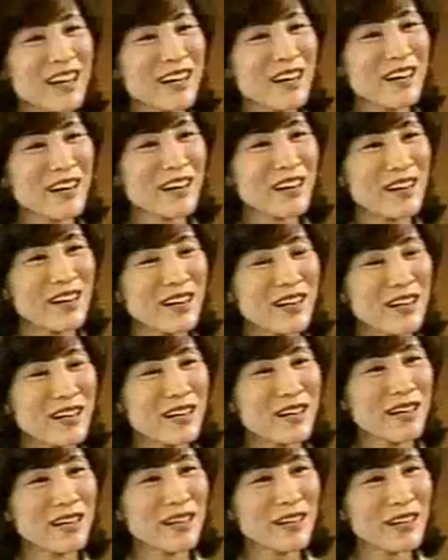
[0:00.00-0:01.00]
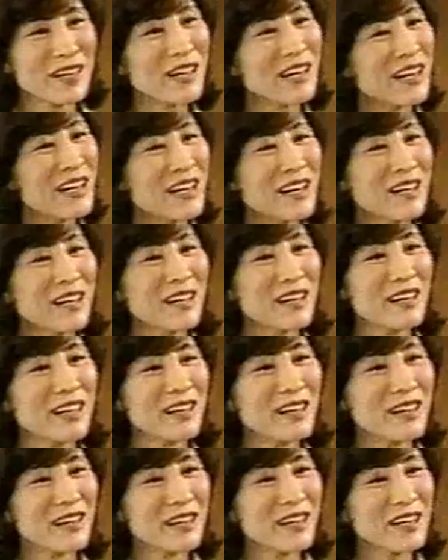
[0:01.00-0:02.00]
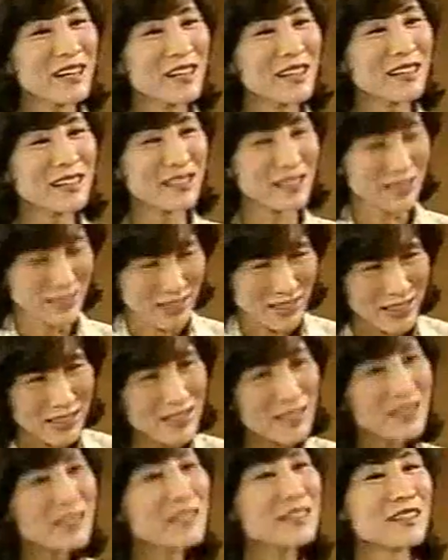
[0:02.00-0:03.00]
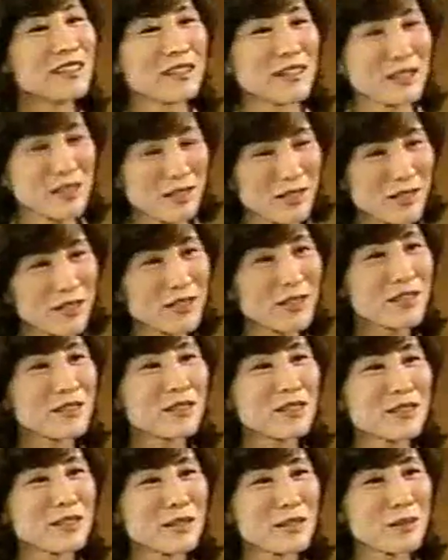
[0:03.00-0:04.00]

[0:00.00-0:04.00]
giving back to your country. So my life plan was always make a ton-load of money, and